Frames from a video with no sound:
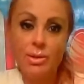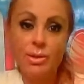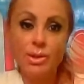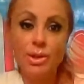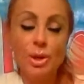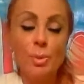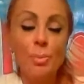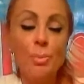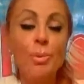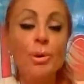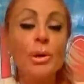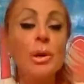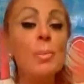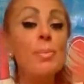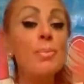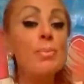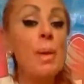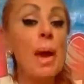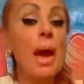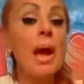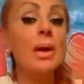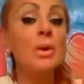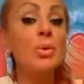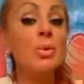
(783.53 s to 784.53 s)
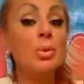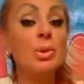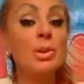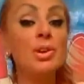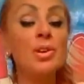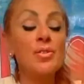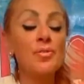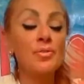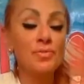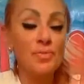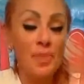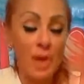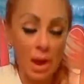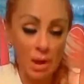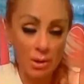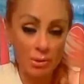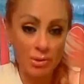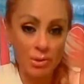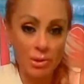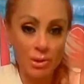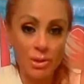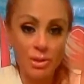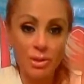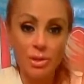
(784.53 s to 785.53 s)
You put it back where
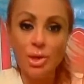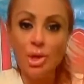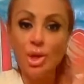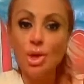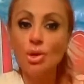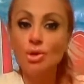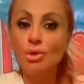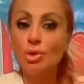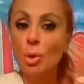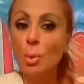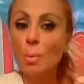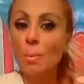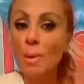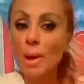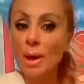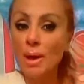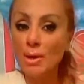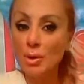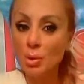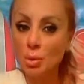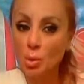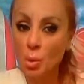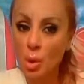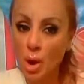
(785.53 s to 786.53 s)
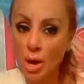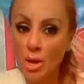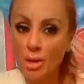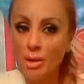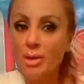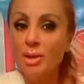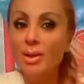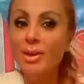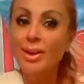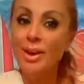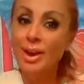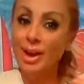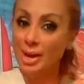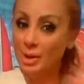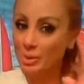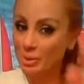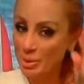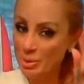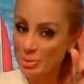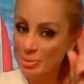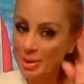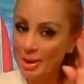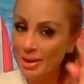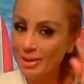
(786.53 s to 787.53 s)
found it, no matter what. And I
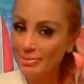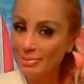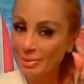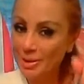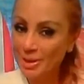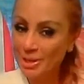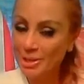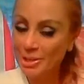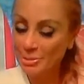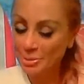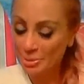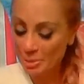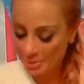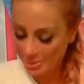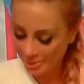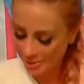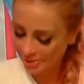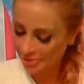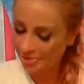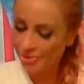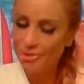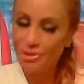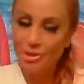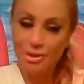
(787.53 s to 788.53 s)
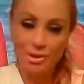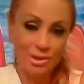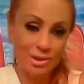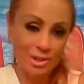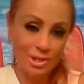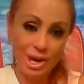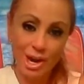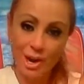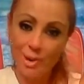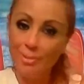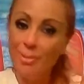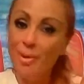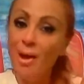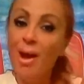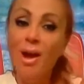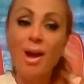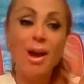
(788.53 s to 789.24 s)
remind my husband about this all the time.